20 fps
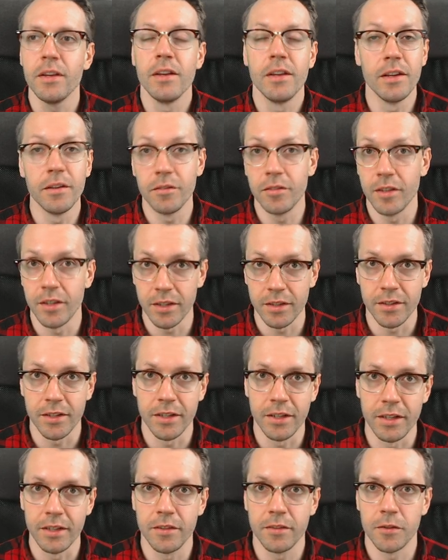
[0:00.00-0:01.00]
if they are
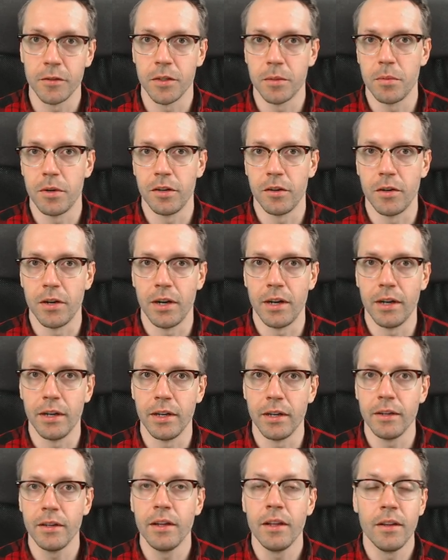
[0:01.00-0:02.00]
at least Sotapanna or
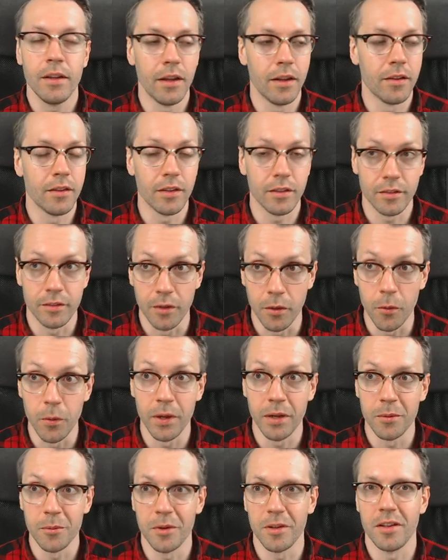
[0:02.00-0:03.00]
higher, and thus
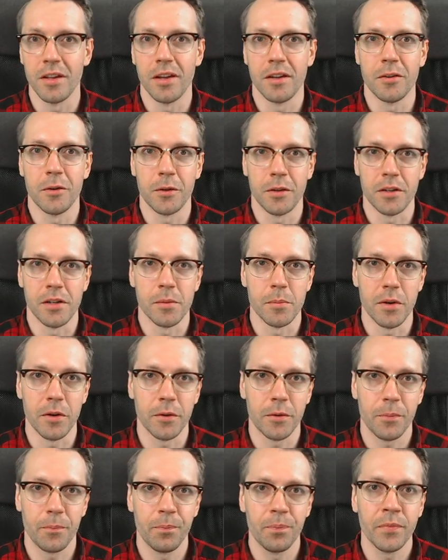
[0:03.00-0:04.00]
knowing what they are talking about.